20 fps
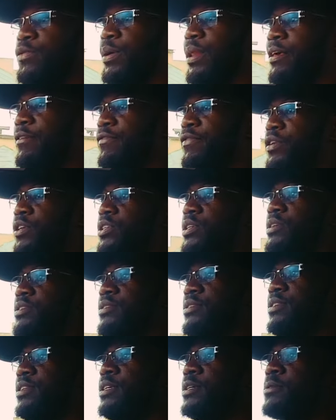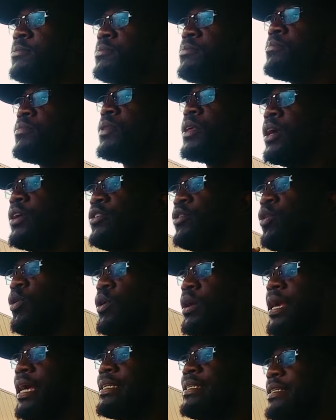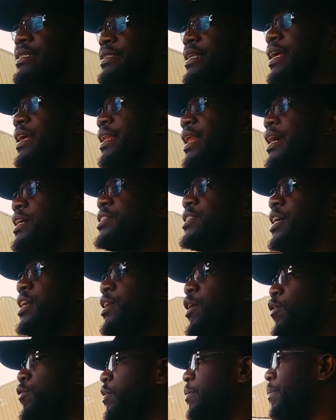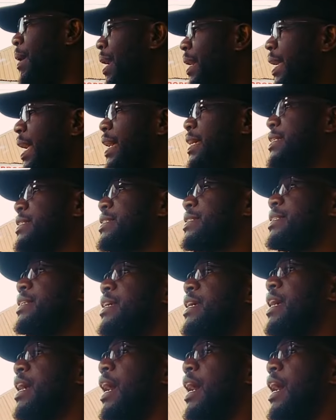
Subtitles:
fuel efficiency, you're getting the luxury of a Mark X